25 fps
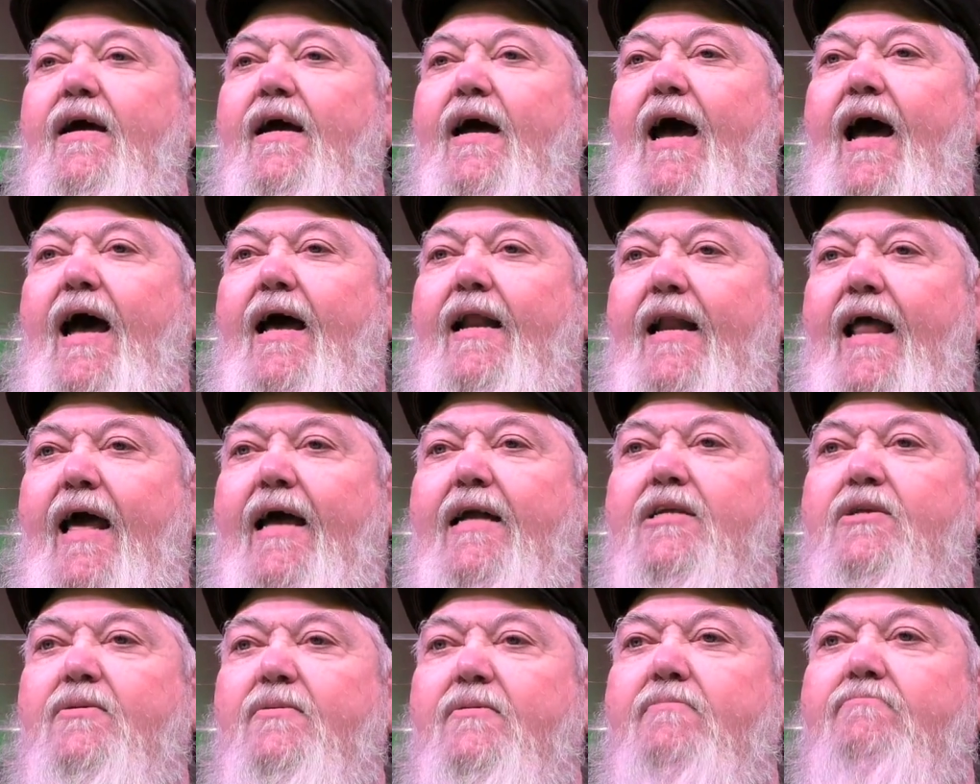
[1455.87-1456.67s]
I'd
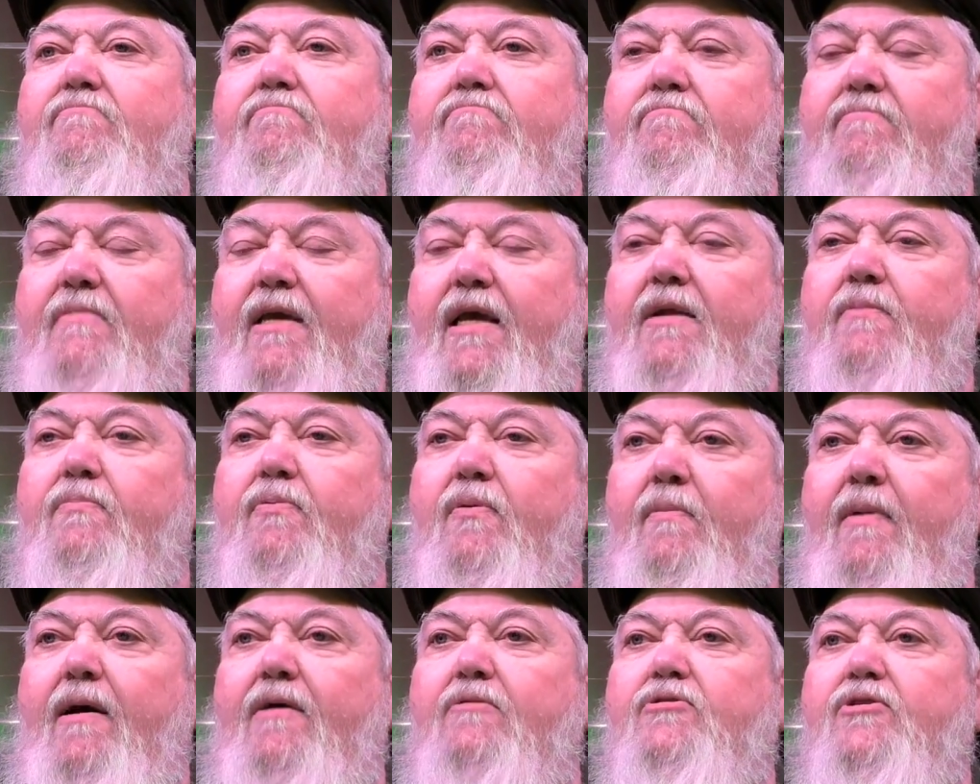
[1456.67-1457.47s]
like to get a
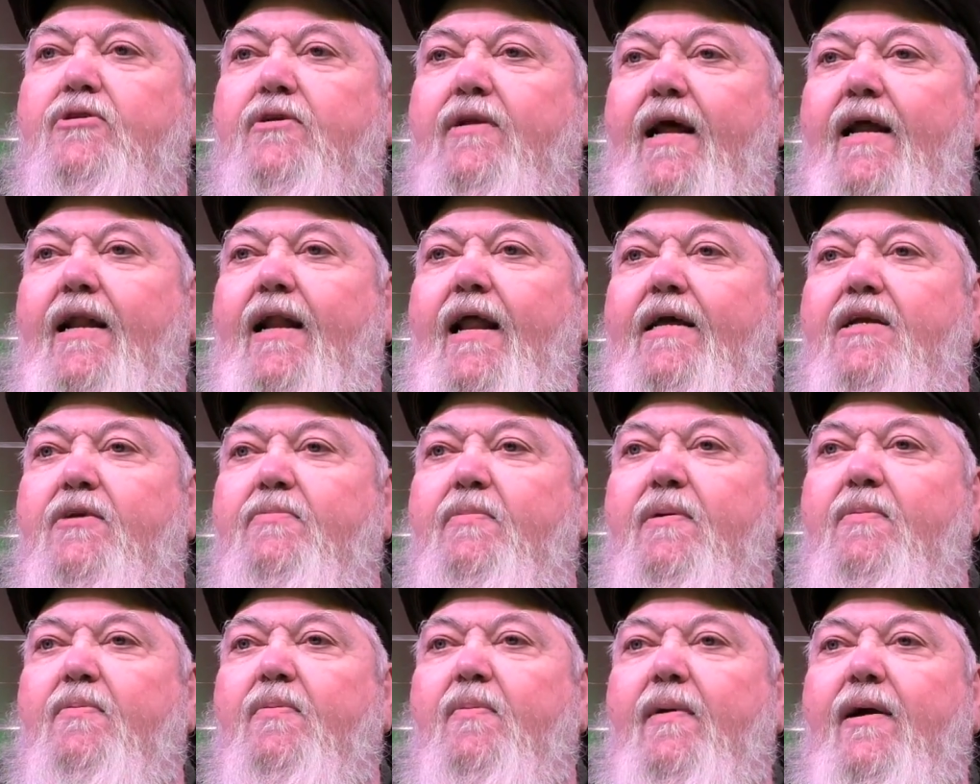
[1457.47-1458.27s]
promotion. I'd like to
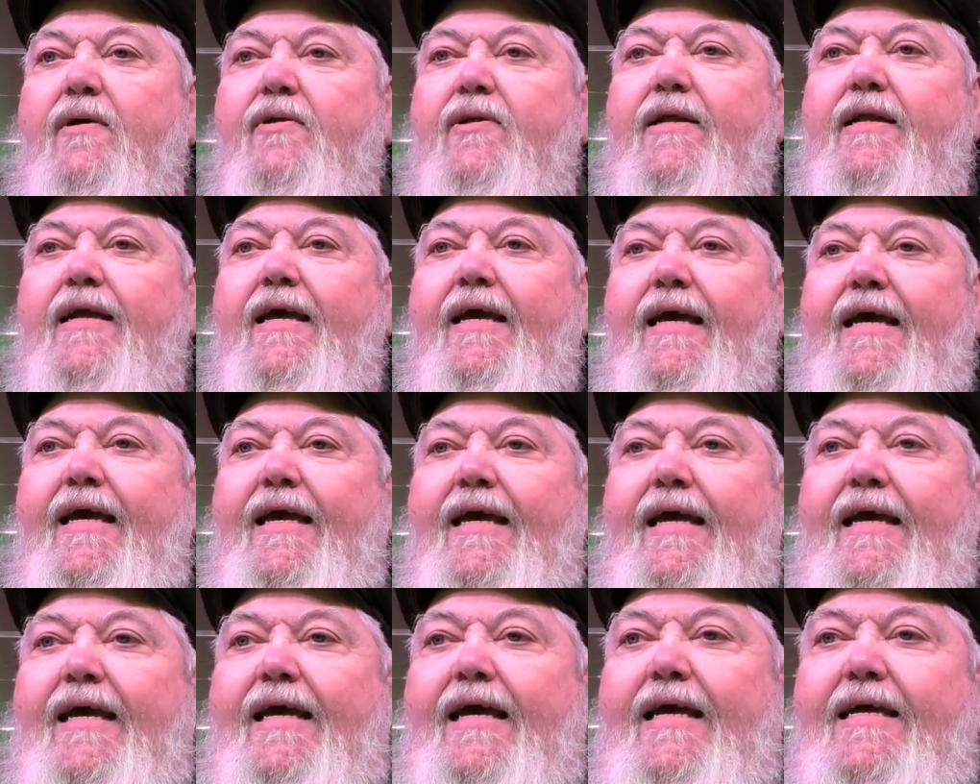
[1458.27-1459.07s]
be promoted.
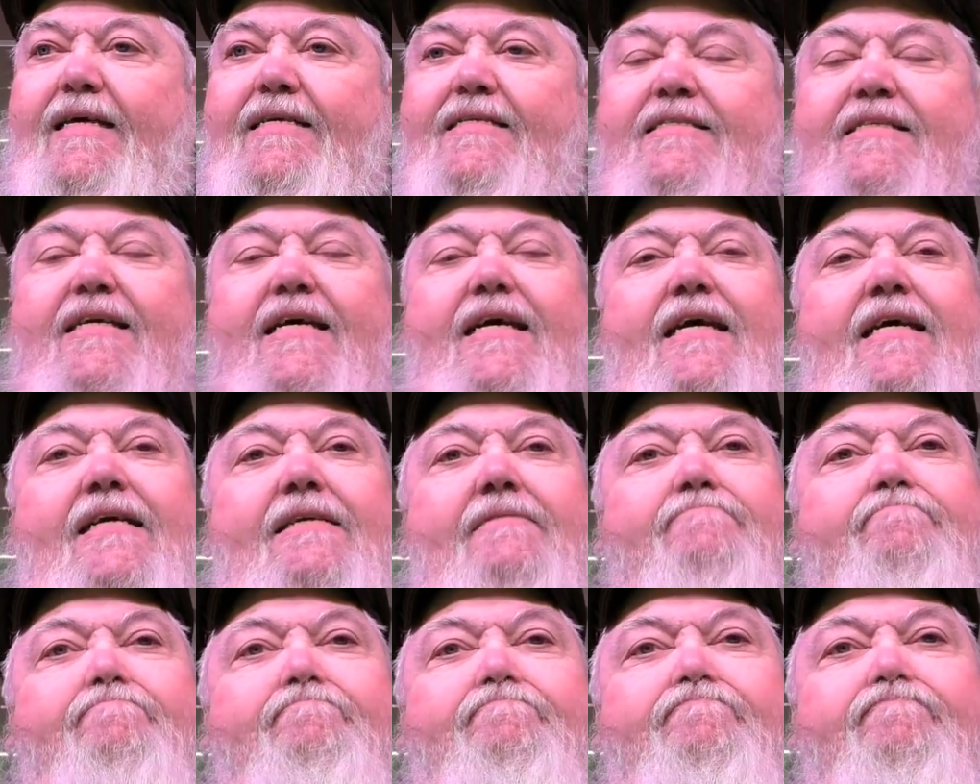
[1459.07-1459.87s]
He
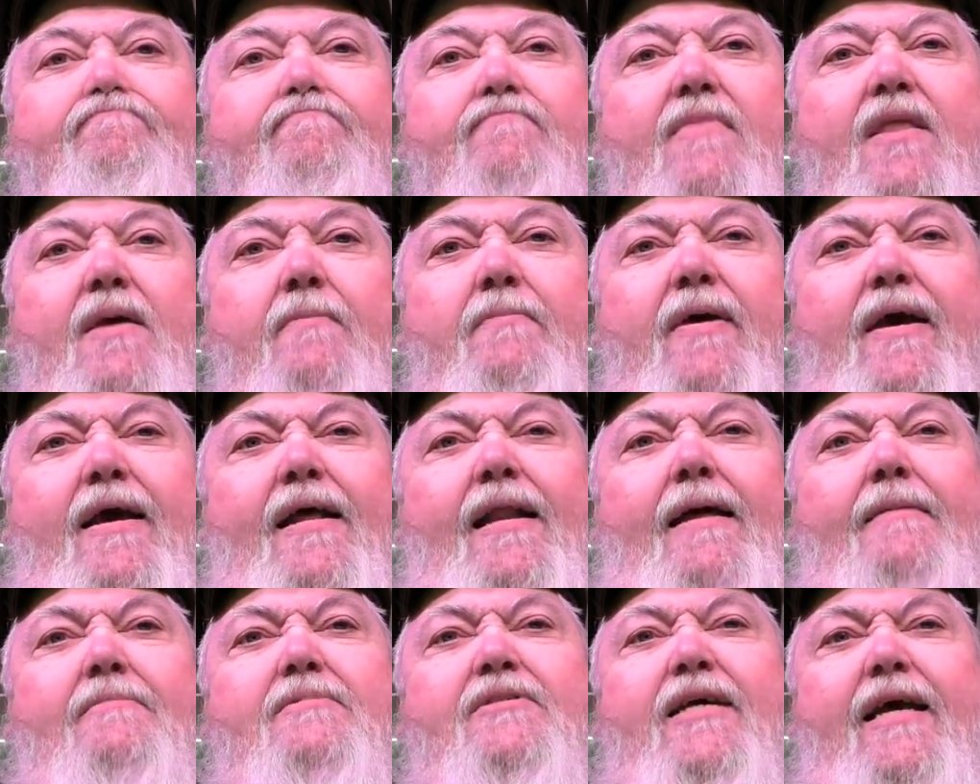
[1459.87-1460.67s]
said,
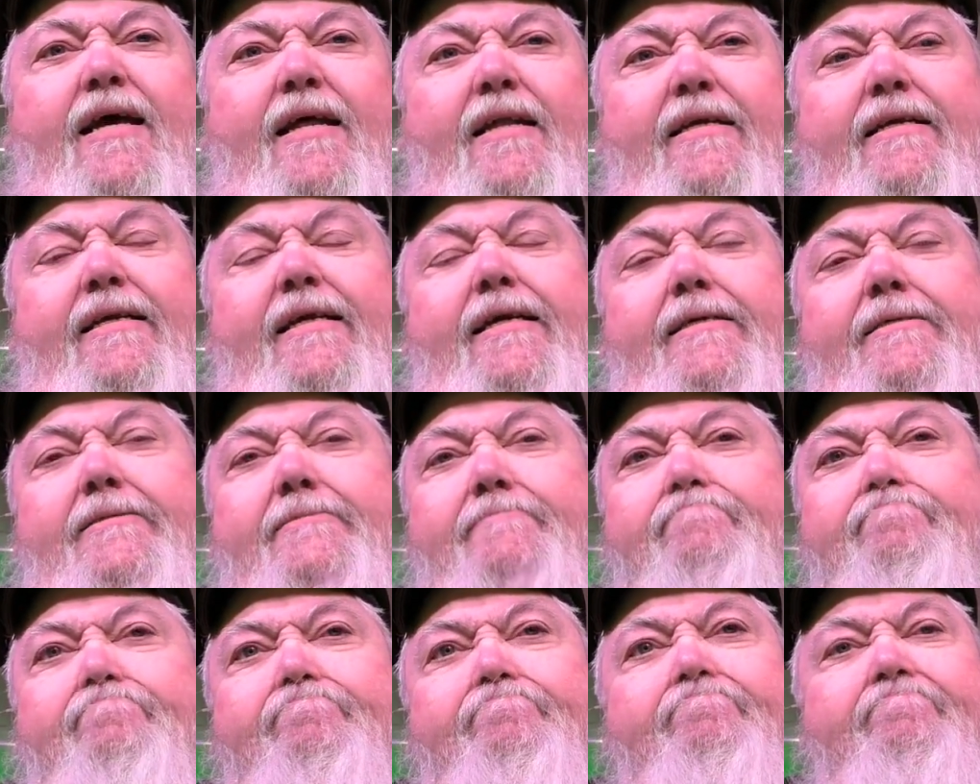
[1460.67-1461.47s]
Bill, I'm telling you,
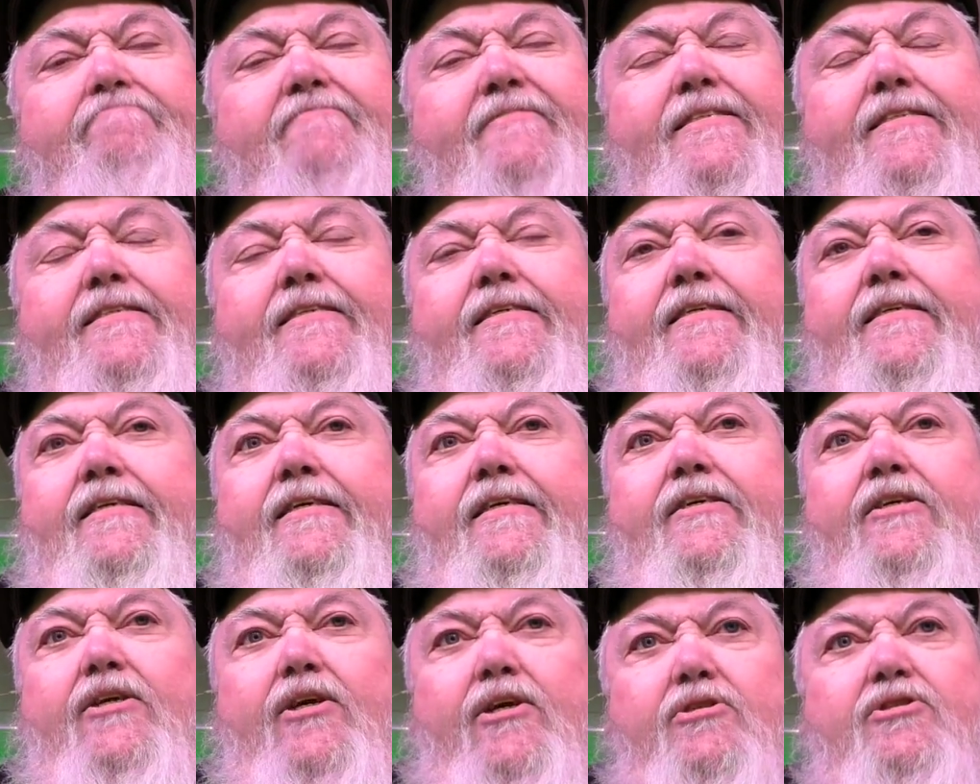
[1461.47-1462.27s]

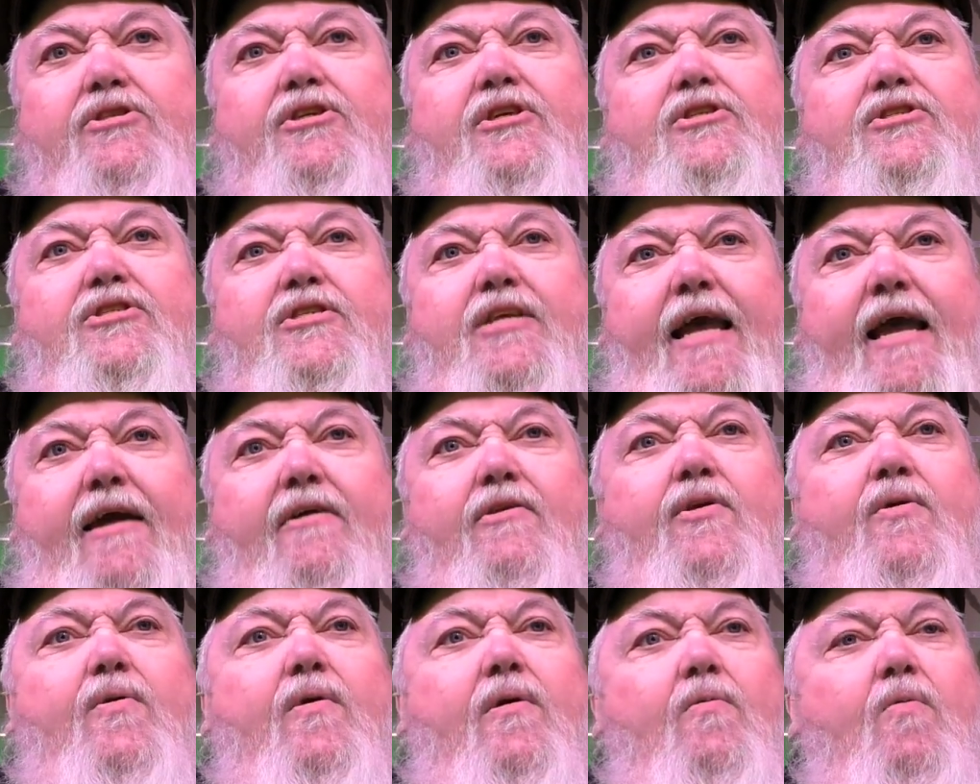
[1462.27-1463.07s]
you're just now
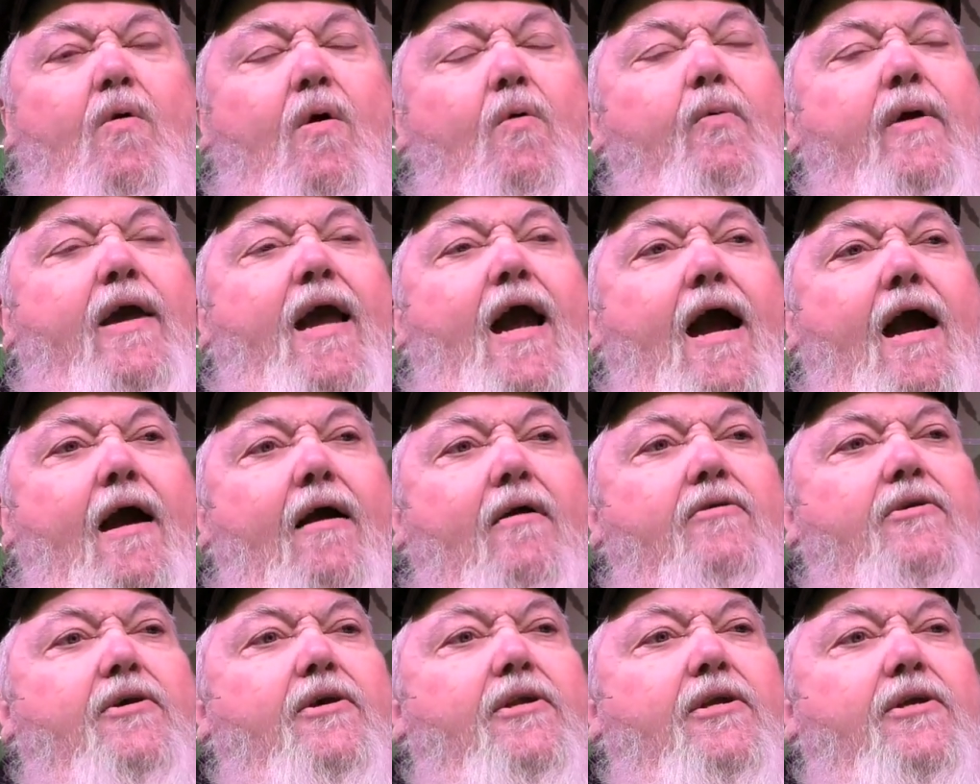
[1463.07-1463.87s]
doing what we
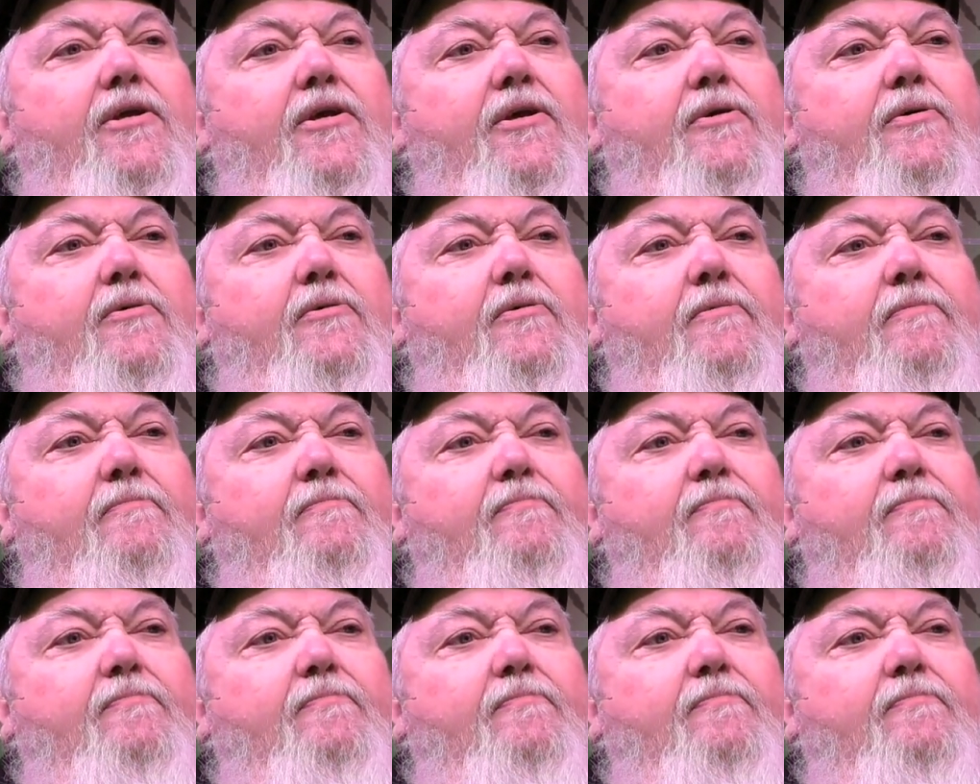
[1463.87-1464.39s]
hired you to do.